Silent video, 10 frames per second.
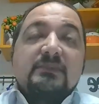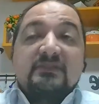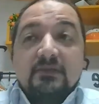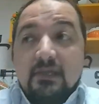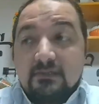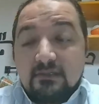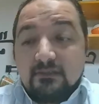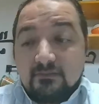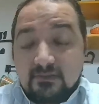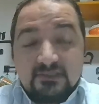
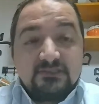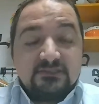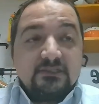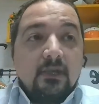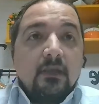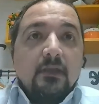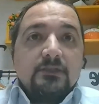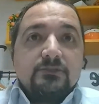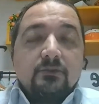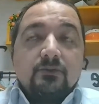mitigating the risks.
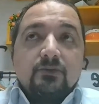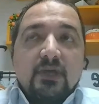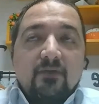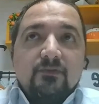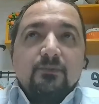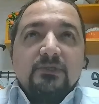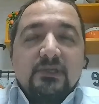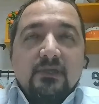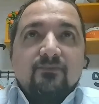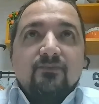So you have to be
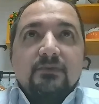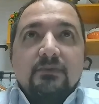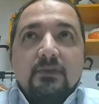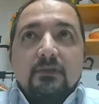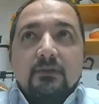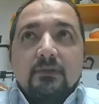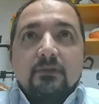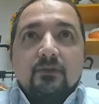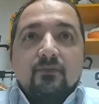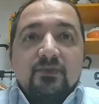careful
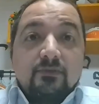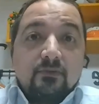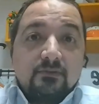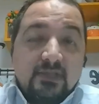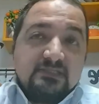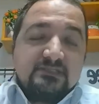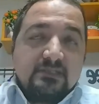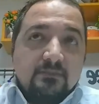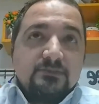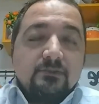with your next
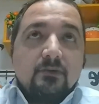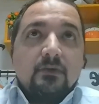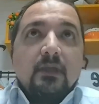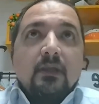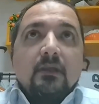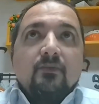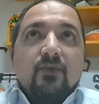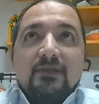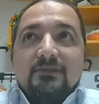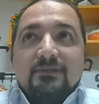step. So
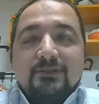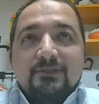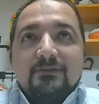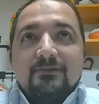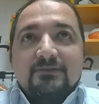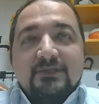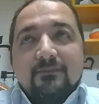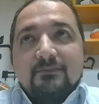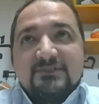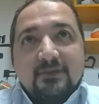when
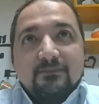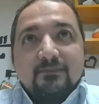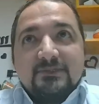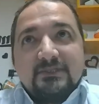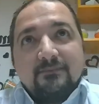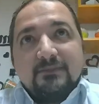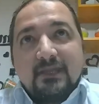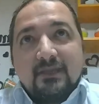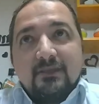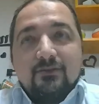
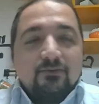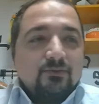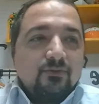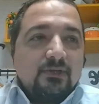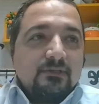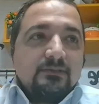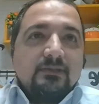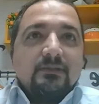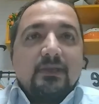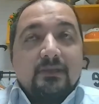someday you are
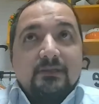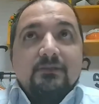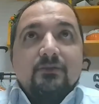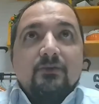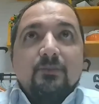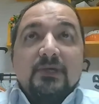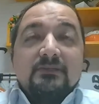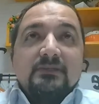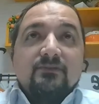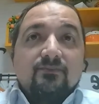a hero,
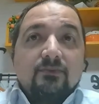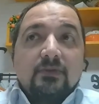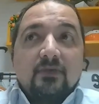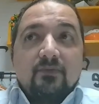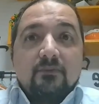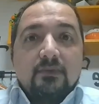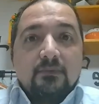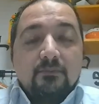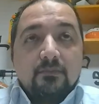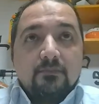but if you have a
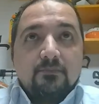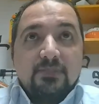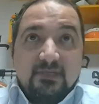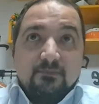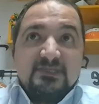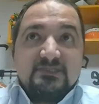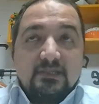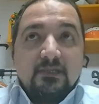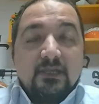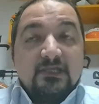big
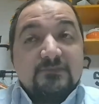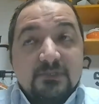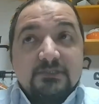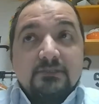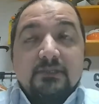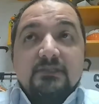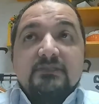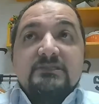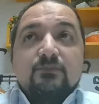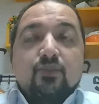mistake, especially
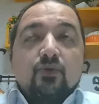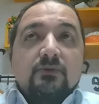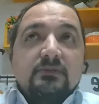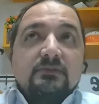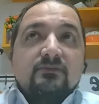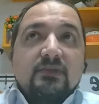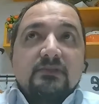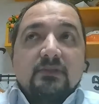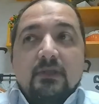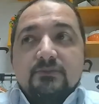it is important when it